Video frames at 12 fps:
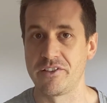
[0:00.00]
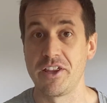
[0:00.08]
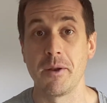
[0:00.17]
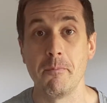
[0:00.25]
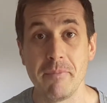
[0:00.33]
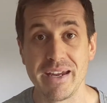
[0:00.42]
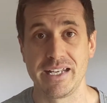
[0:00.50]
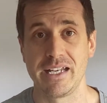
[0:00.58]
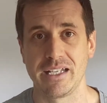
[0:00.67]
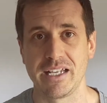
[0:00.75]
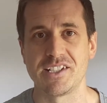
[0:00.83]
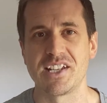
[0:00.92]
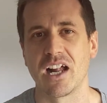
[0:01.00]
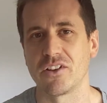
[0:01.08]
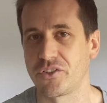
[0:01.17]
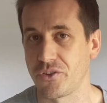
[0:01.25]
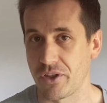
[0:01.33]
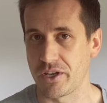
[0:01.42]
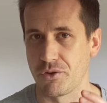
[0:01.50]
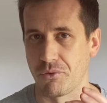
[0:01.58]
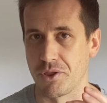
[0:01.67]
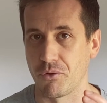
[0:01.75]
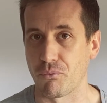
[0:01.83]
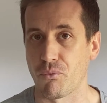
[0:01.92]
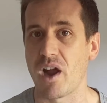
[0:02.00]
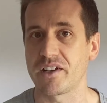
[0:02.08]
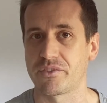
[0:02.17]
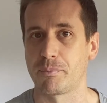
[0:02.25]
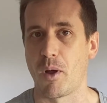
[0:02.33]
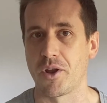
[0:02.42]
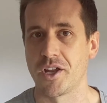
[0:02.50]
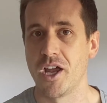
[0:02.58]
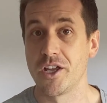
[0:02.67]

that immediately tells you that you're in the right spot